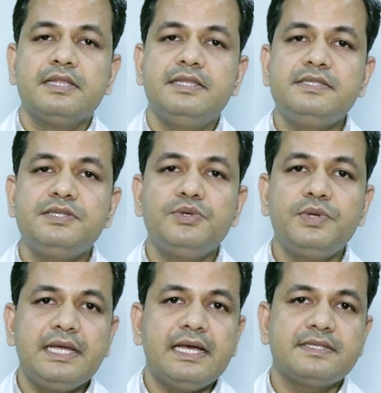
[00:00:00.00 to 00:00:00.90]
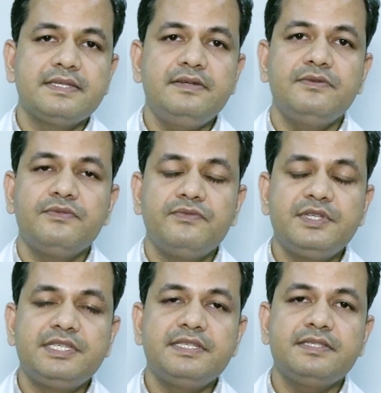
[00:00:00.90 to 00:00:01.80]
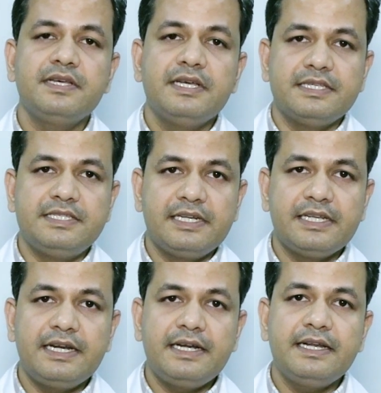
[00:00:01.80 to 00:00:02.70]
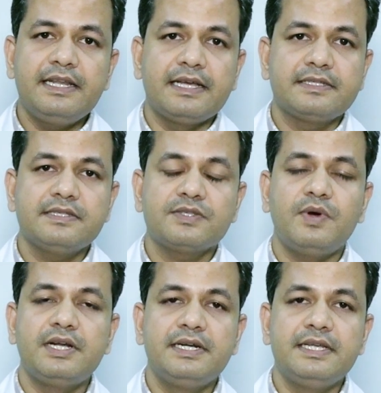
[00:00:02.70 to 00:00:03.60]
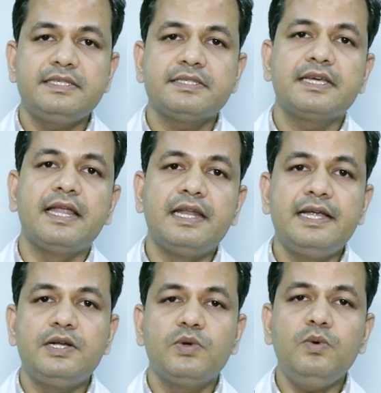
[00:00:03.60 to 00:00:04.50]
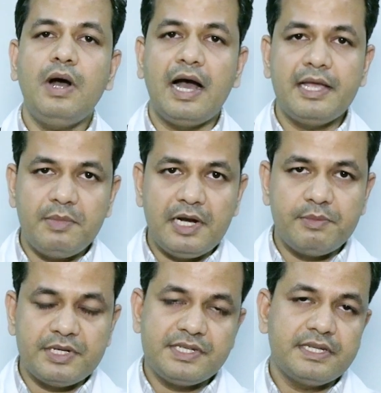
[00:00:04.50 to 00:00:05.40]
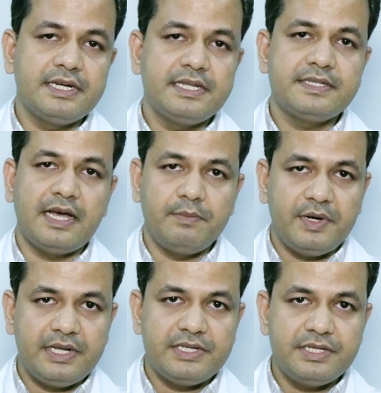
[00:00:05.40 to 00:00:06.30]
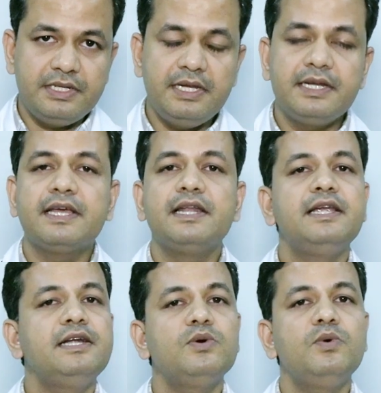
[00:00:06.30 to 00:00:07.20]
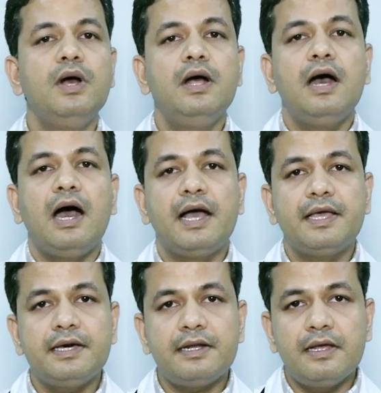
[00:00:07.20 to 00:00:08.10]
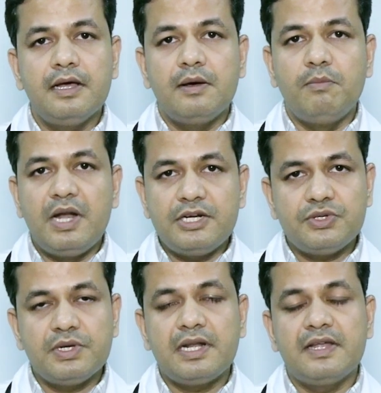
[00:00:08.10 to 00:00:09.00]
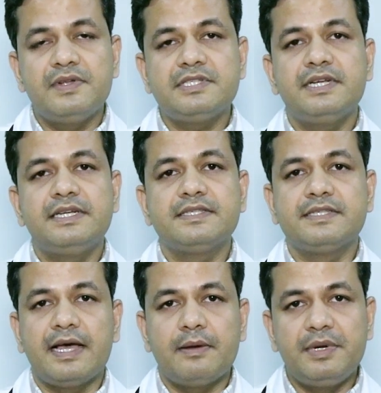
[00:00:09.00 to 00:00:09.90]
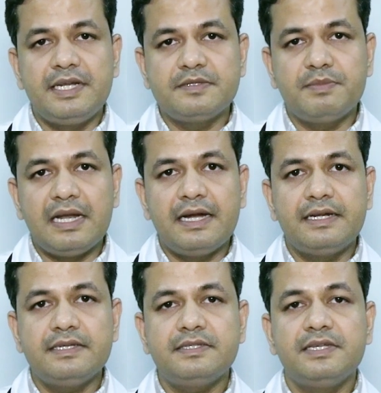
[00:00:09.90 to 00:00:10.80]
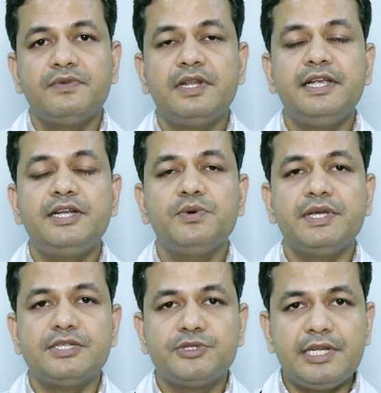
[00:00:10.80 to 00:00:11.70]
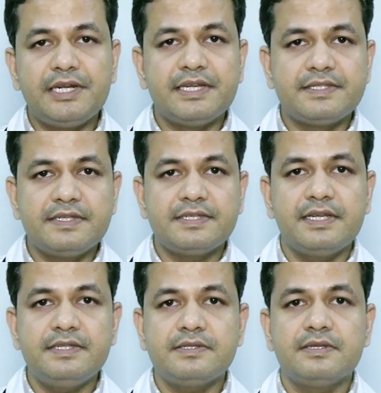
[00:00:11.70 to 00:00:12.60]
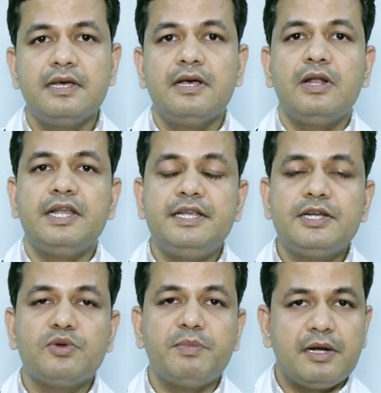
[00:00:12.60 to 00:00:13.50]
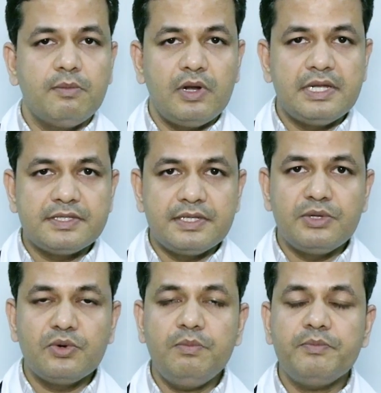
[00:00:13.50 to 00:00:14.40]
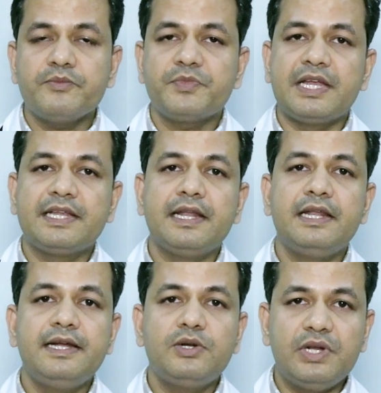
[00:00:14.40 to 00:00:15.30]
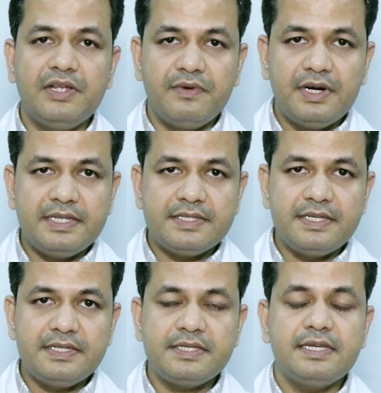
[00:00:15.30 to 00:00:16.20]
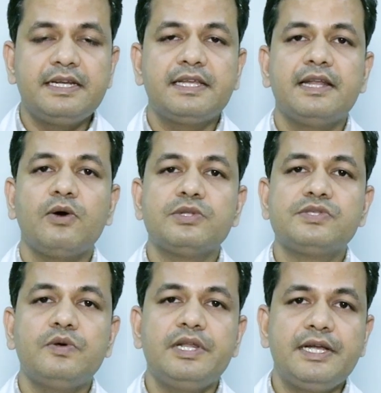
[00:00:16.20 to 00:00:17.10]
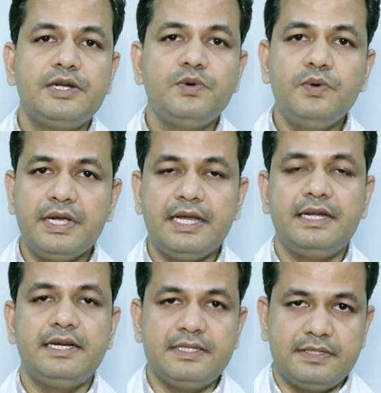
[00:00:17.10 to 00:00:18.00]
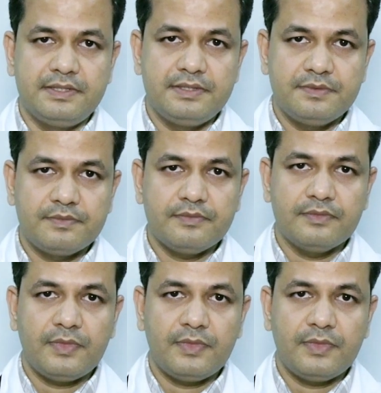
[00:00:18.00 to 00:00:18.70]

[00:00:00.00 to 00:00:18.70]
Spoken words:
This uric acid, which is generated in excess quantities, can lead to high blood pressure, that is hypertension. It can lead to higher blood sugar levels, that is diabetes mellitus. It will lead to insulin resistance, leading to metabolic syndrome. It can lead to liver disease. It can also lead to kidney disease.